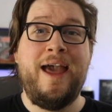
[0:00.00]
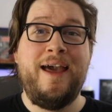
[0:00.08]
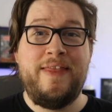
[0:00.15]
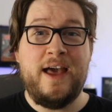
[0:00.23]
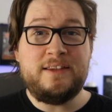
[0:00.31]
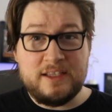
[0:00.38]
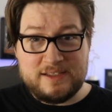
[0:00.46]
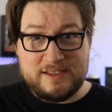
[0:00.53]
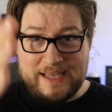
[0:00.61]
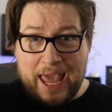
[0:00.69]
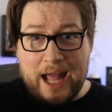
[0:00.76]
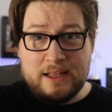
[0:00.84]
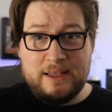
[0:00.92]
That's
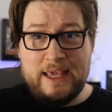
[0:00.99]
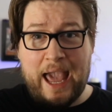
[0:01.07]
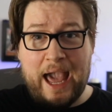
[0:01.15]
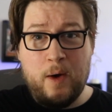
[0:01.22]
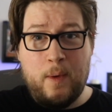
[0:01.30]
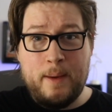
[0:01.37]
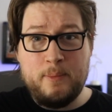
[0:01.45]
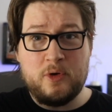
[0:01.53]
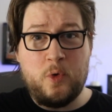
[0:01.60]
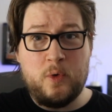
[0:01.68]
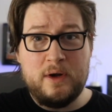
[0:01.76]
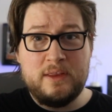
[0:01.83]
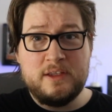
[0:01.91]
exactly how I'm
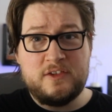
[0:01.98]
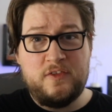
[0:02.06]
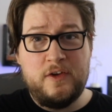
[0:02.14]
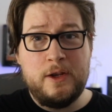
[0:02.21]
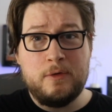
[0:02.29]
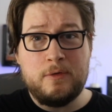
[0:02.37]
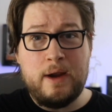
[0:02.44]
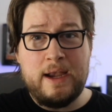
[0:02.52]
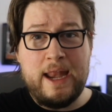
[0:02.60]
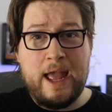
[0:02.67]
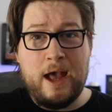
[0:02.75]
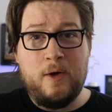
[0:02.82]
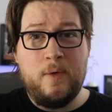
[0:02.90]
recording this video right
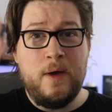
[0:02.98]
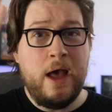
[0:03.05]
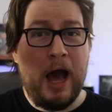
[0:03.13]
now.